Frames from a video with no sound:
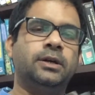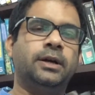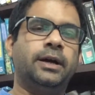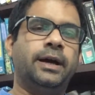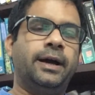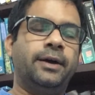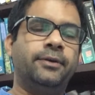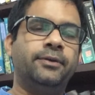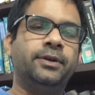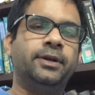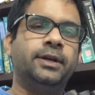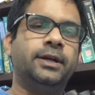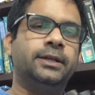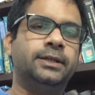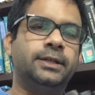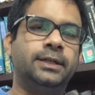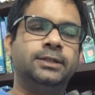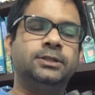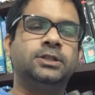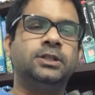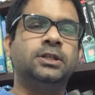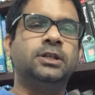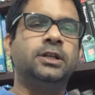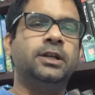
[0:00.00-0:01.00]
having a
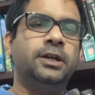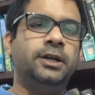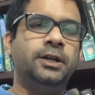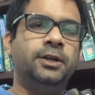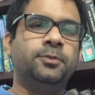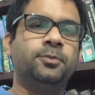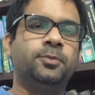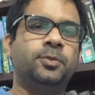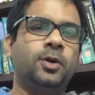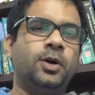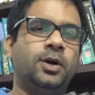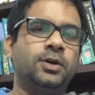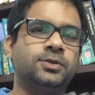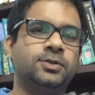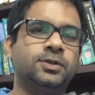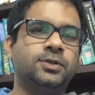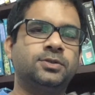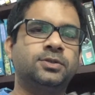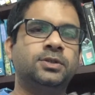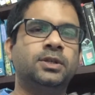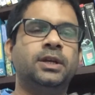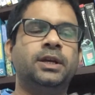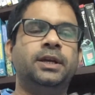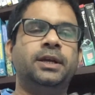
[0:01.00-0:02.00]
teaching learning
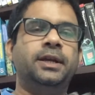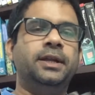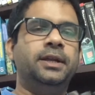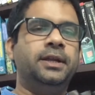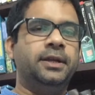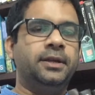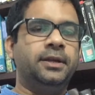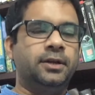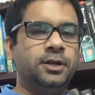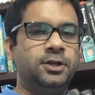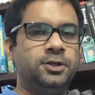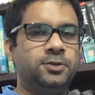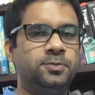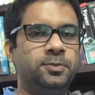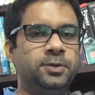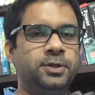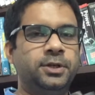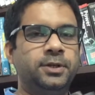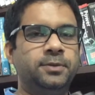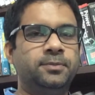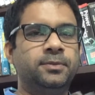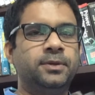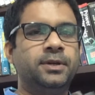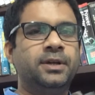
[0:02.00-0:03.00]
process in English
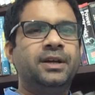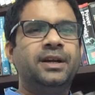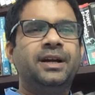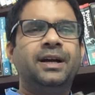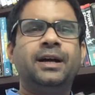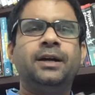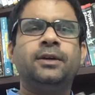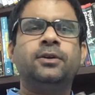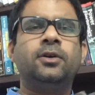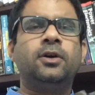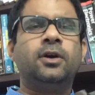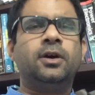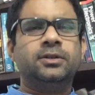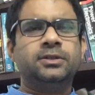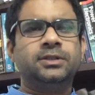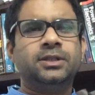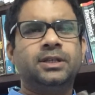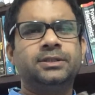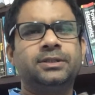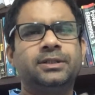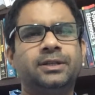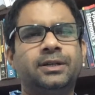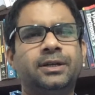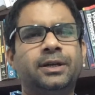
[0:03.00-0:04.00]
medium. And on the
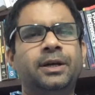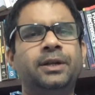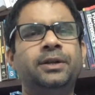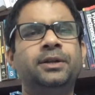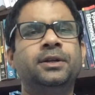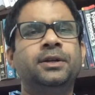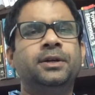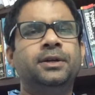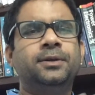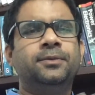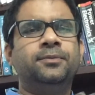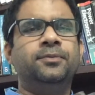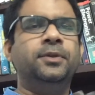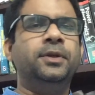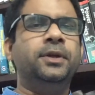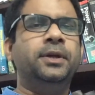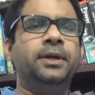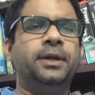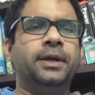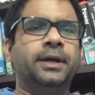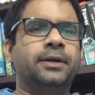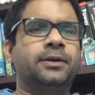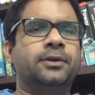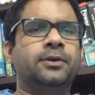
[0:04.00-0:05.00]
other hand,
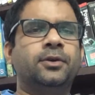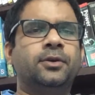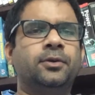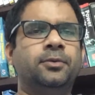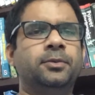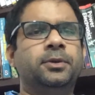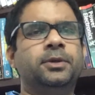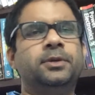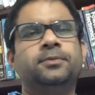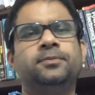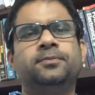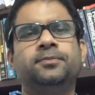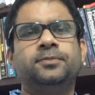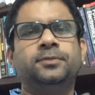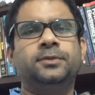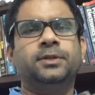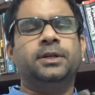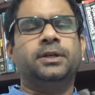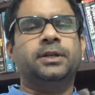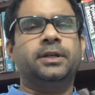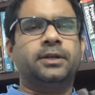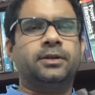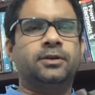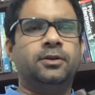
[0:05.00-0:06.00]
the economy,
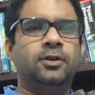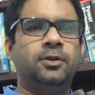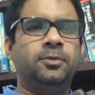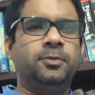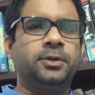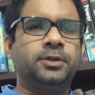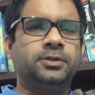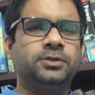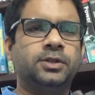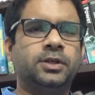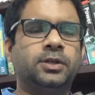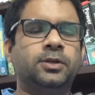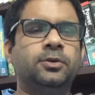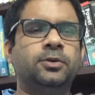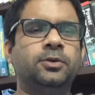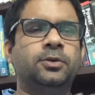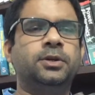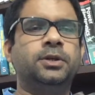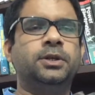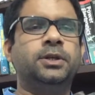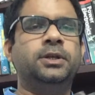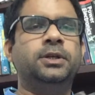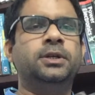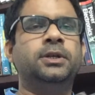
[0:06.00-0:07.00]
their economic
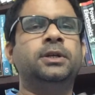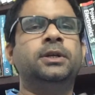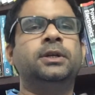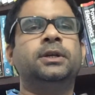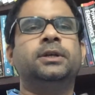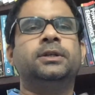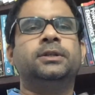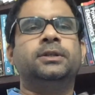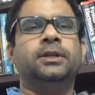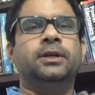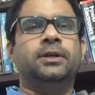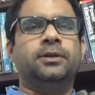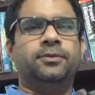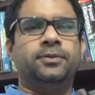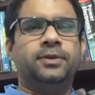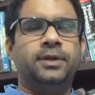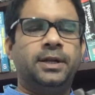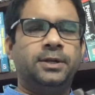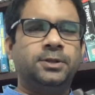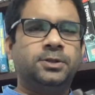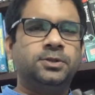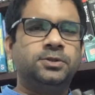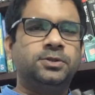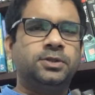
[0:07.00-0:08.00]
security, their
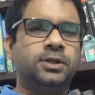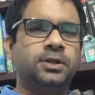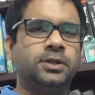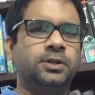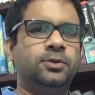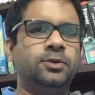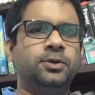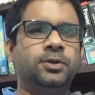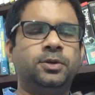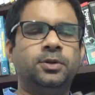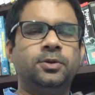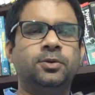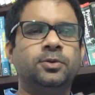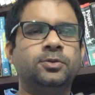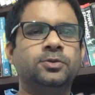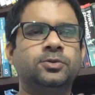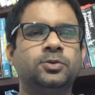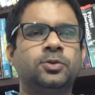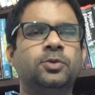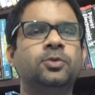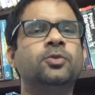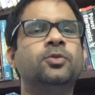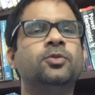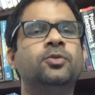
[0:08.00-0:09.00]
financial security
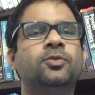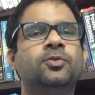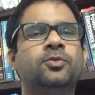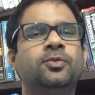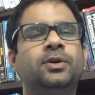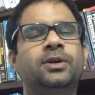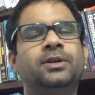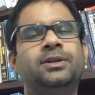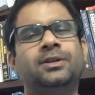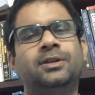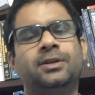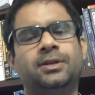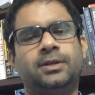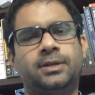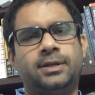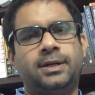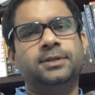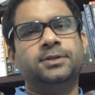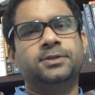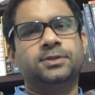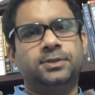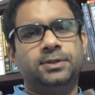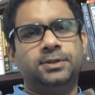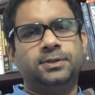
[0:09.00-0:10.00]
also one
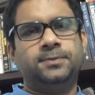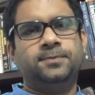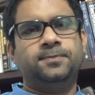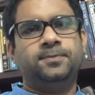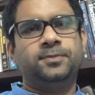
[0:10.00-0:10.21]
concern.